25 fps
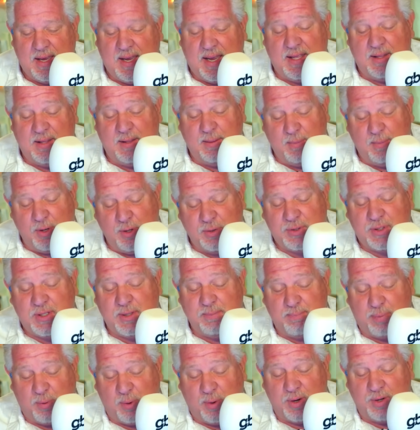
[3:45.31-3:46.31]
And the most
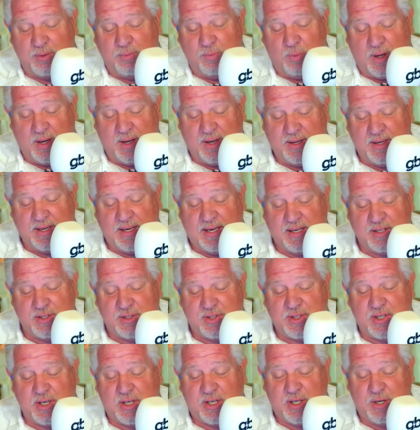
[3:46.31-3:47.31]
important one is
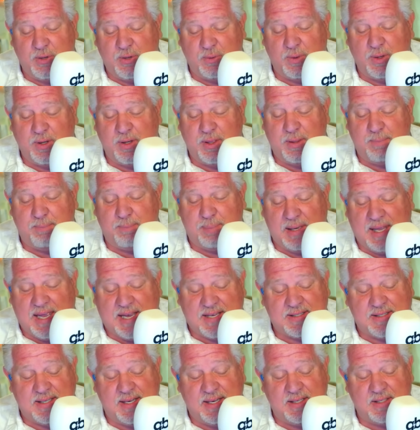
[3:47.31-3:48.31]
secure the
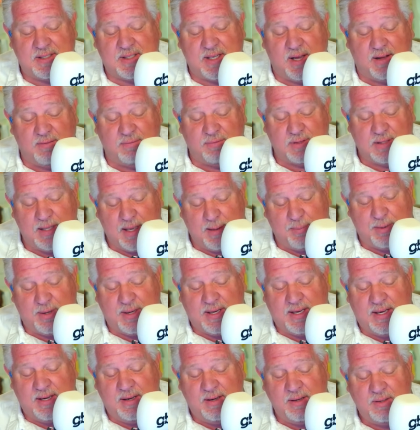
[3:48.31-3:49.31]
blessings of
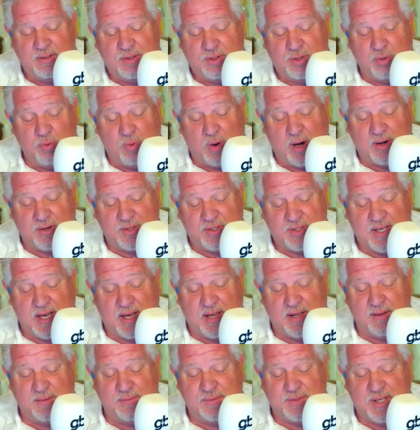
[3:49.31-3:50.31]
liberty to
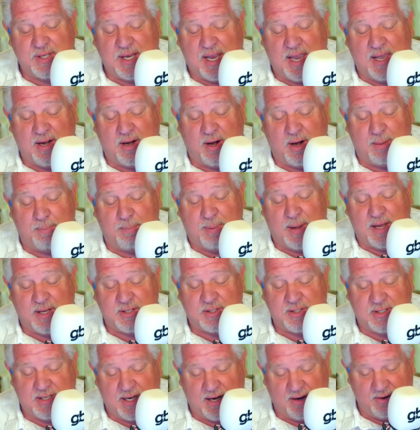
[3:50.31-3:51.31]
ourselves and our
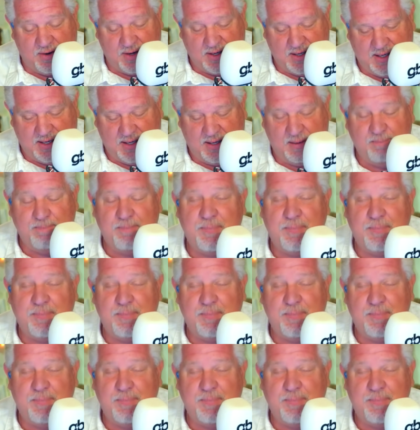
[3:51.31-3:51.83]
posterity.